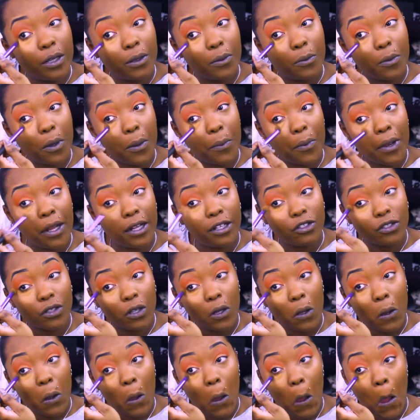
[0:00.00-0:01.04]
my
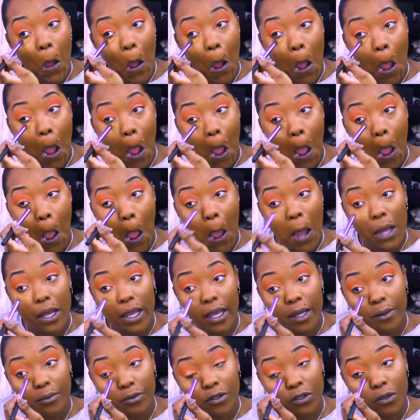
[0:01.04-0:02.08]
manager
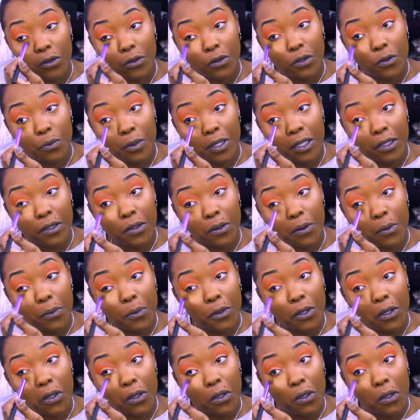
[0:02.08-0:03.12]
came to speak to
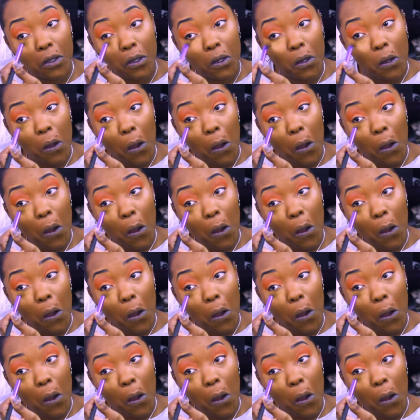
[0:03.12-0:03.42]
me